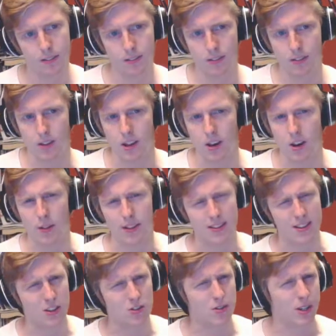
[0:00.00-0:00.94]
I know that
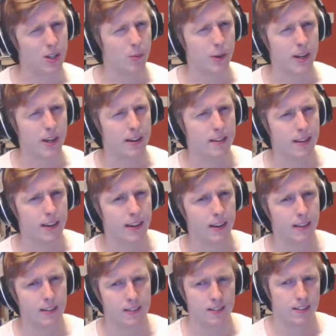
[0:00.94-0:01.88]
sounds really weird
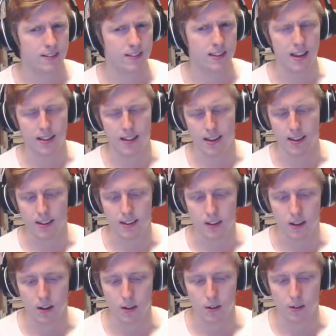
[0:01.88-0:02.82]
to say like
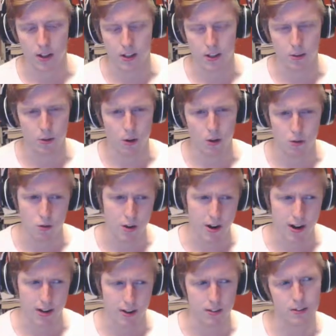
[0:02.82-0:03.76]
oh are you not
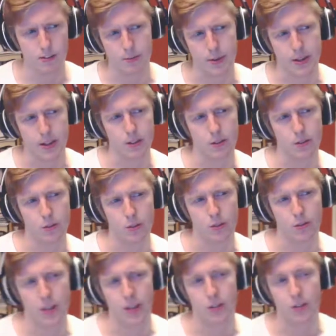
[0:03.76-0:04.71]
trying to make
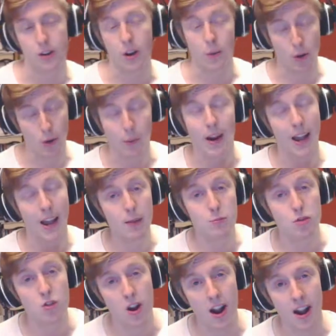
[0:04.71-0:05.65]
videos no no I am
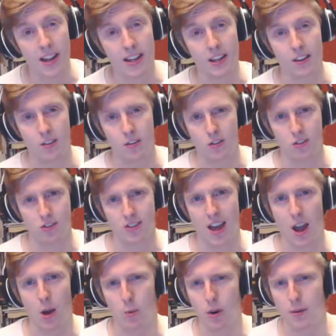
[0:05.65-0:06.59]
trying it's just
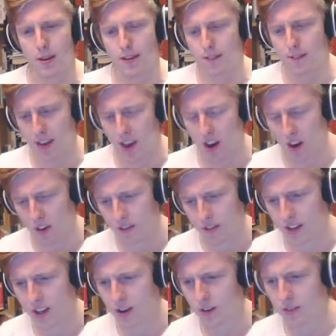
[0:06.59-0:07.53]
that I want to make VR
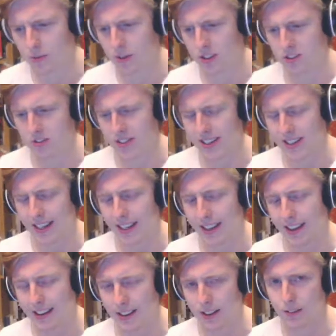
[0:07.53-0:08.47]
videos because I really
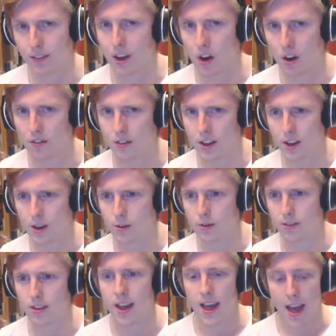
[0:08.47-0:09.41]
like the VR
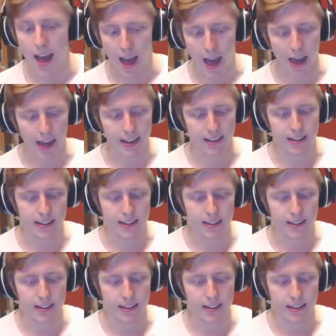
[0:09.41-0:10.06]
videos and